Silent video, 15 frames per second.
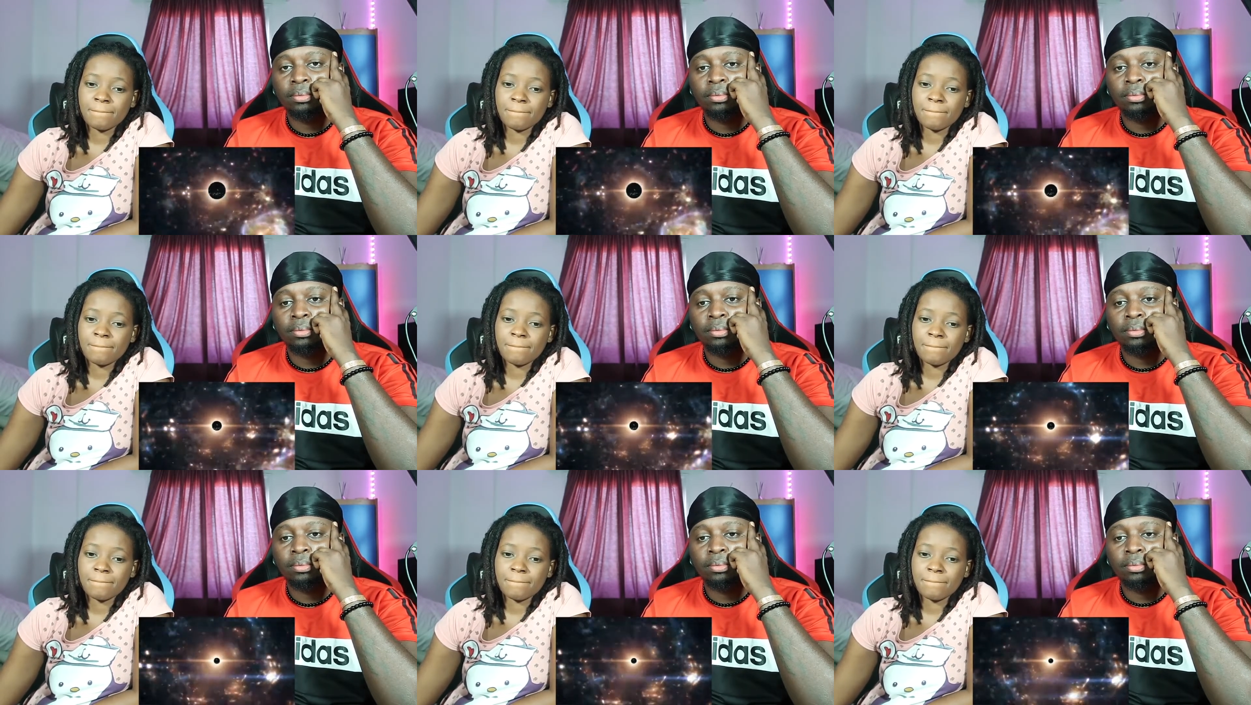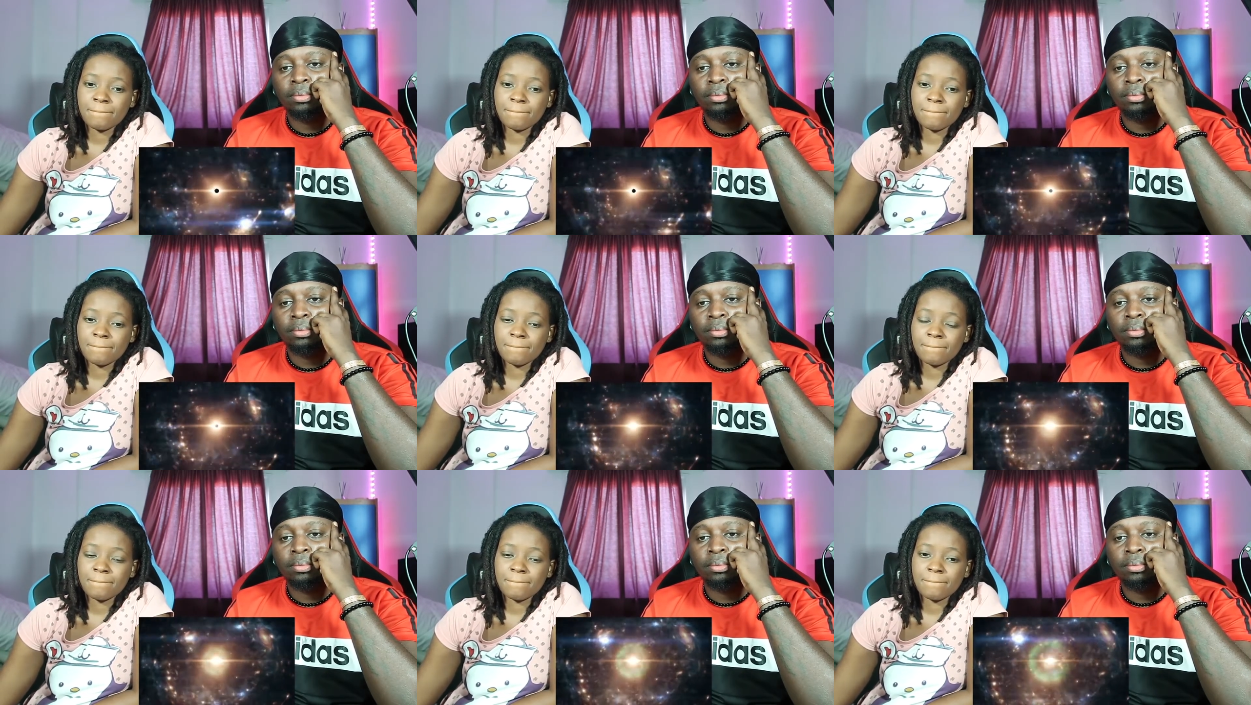
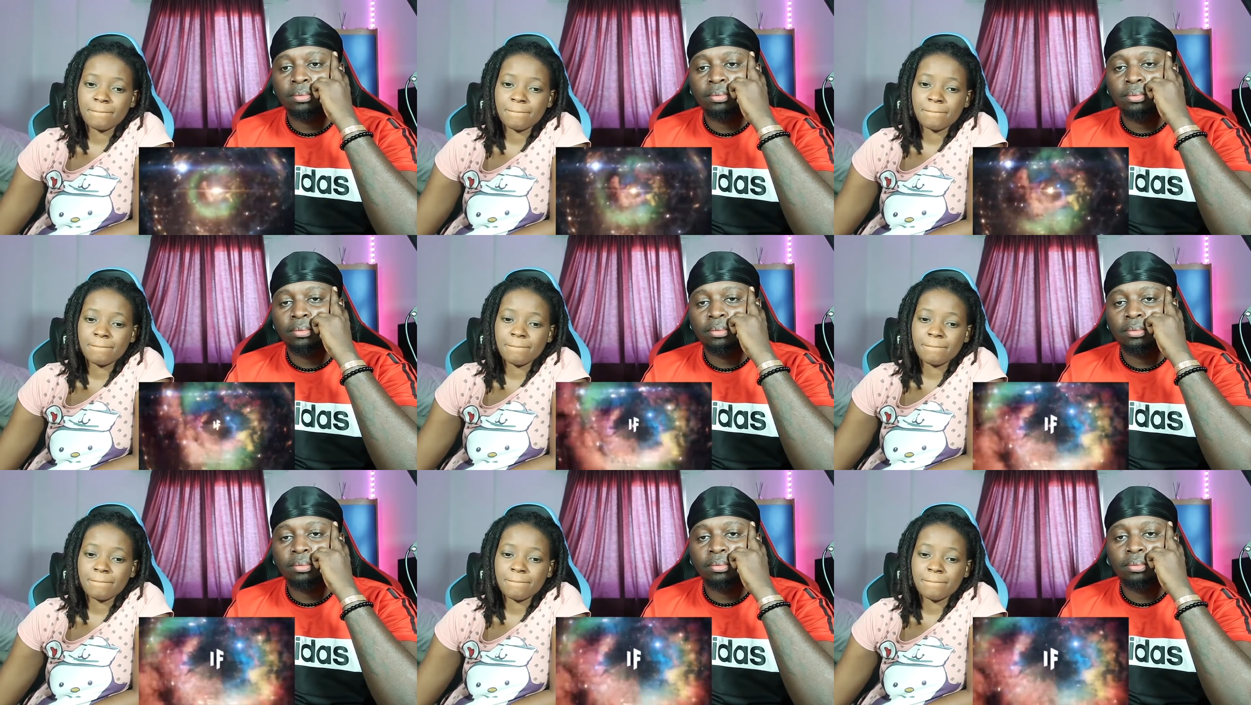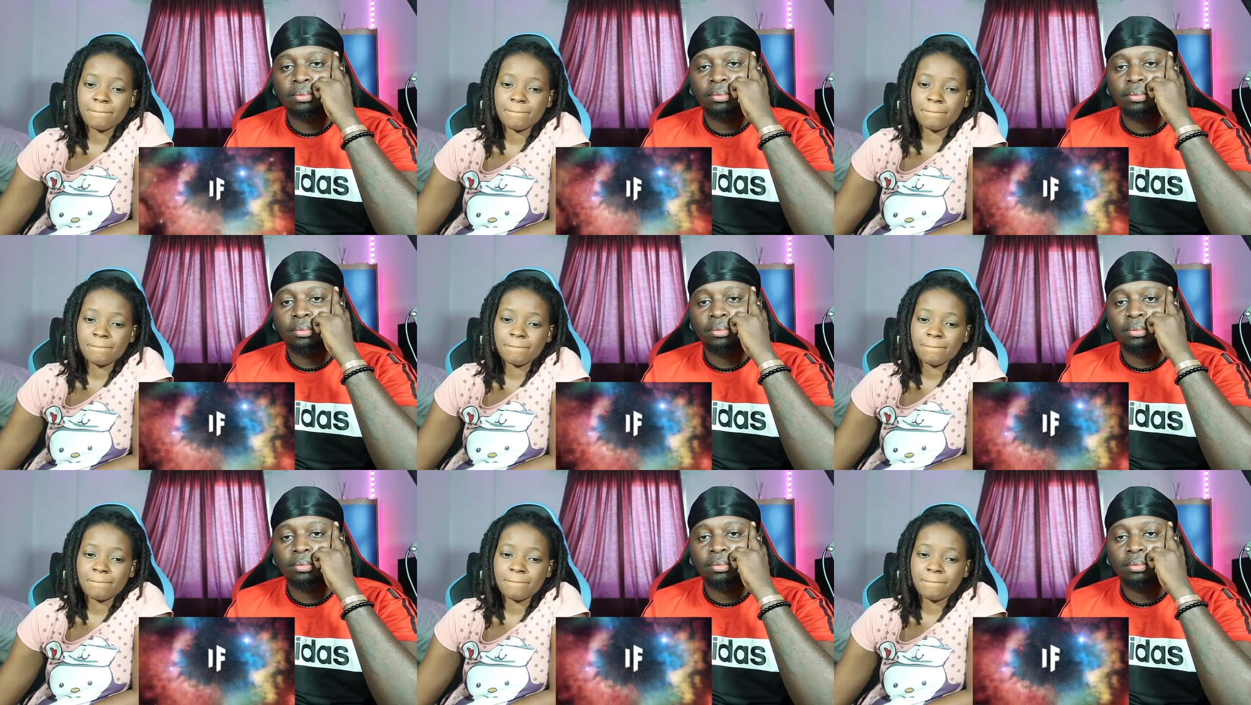
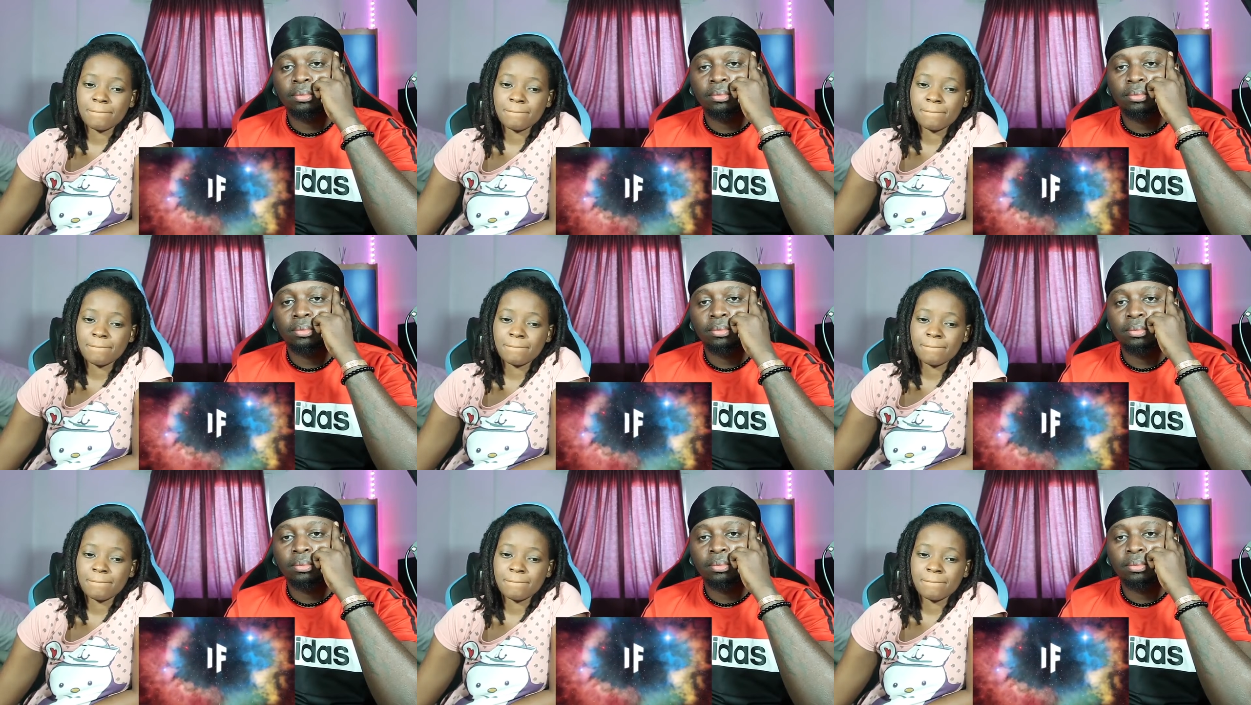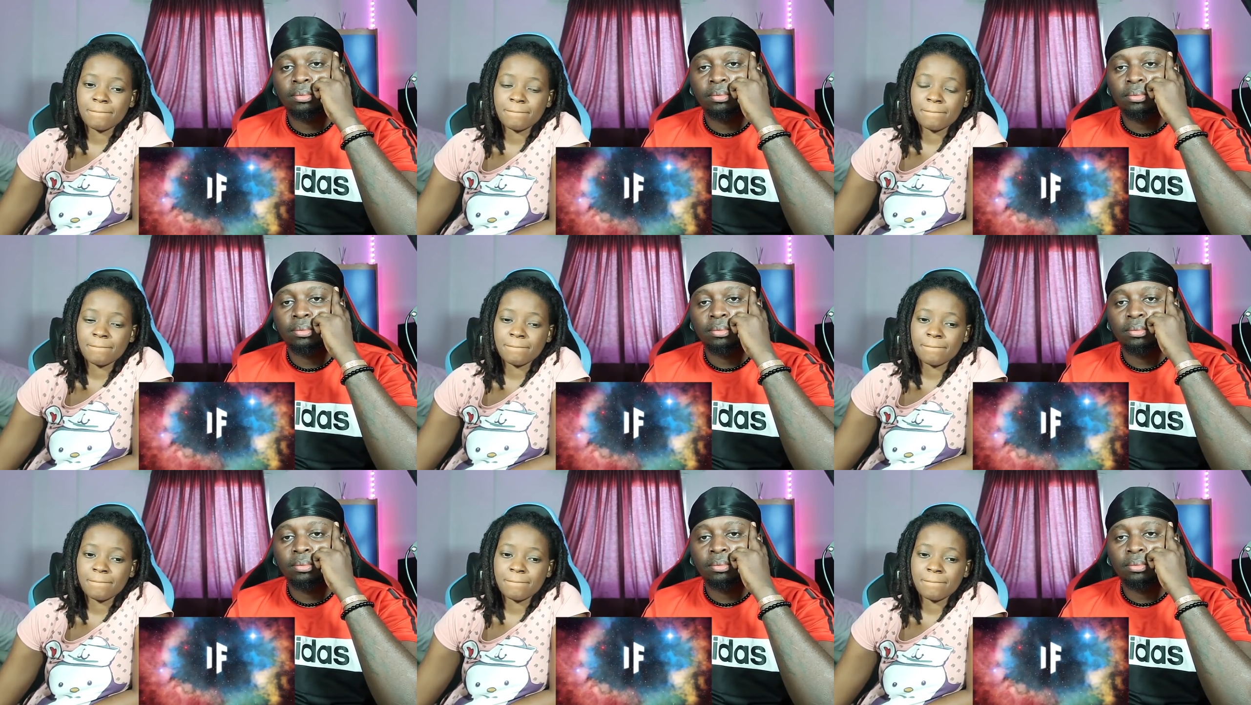
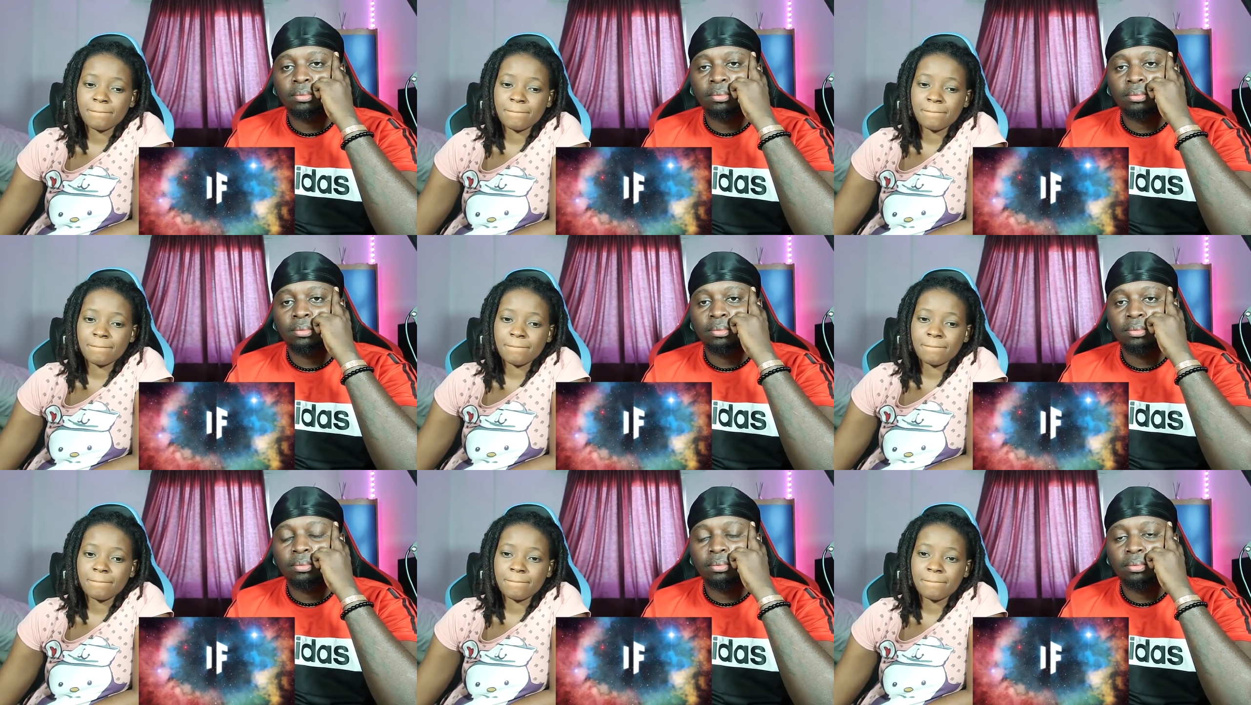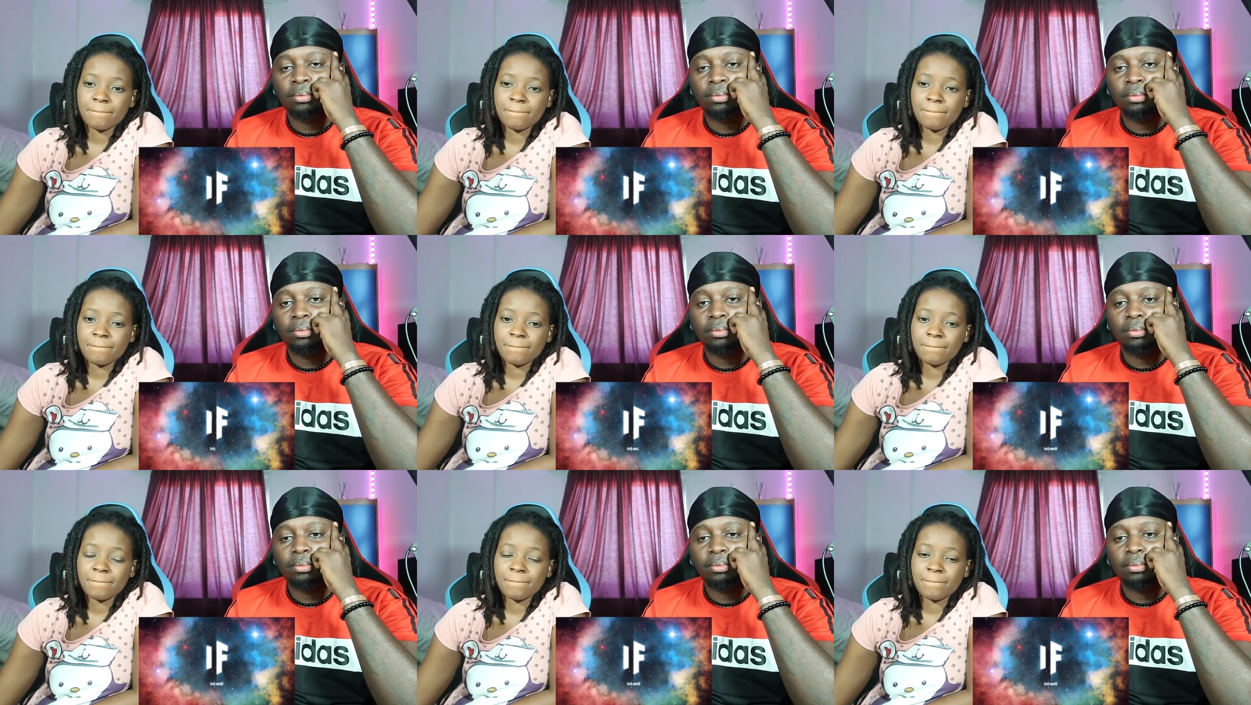
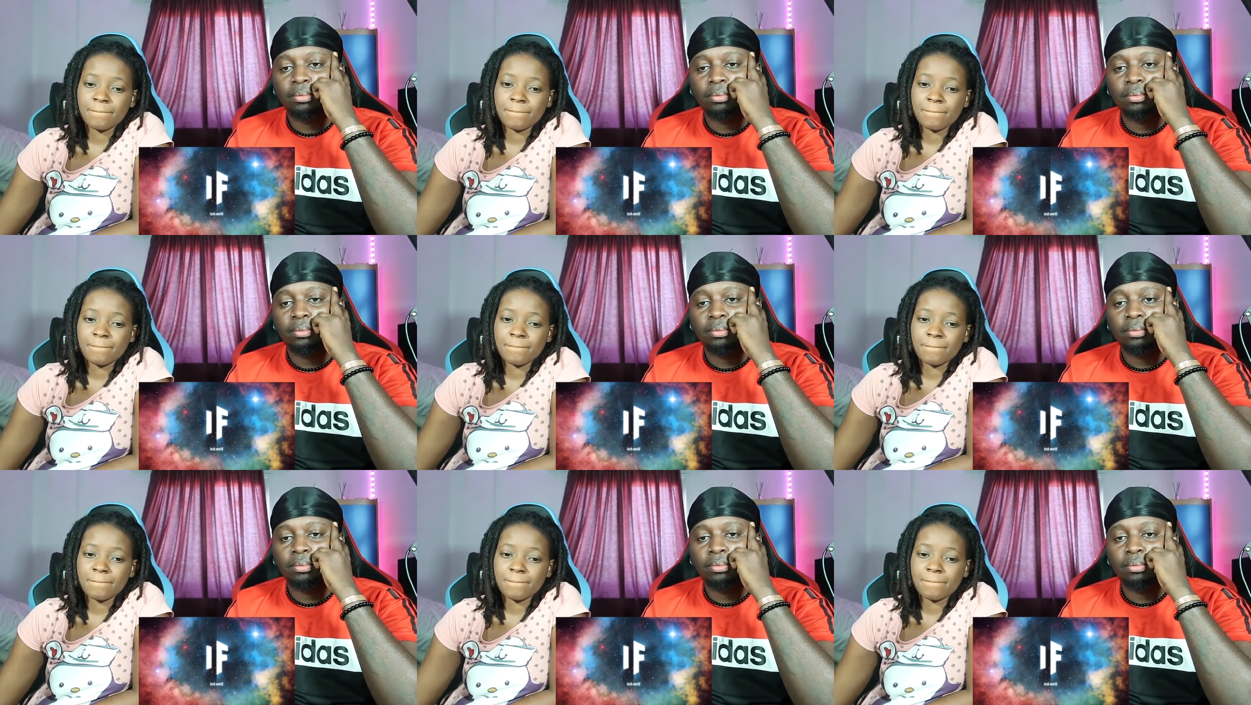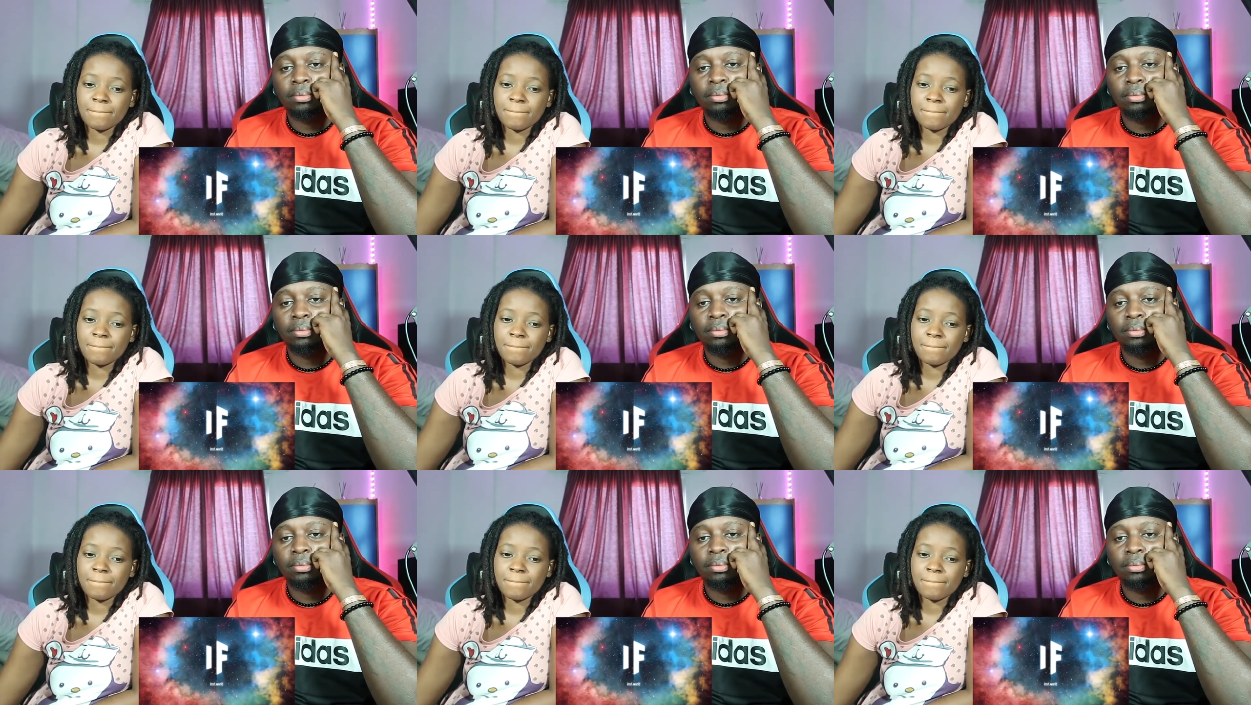No one is speaking in this clip.